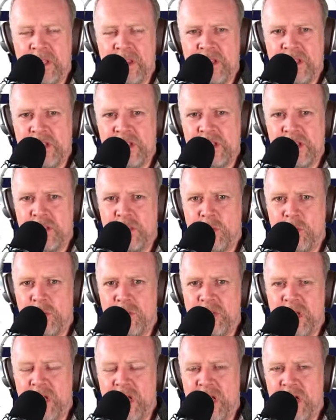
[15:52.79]
this is the
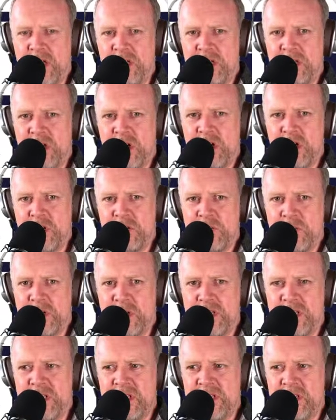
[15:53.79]
one that I chose when
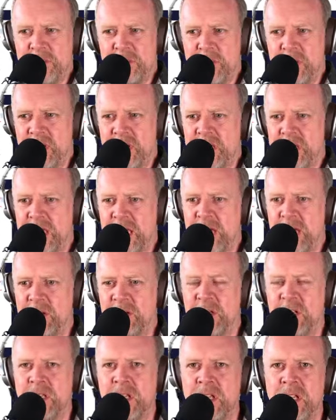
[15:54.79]
I set up my account.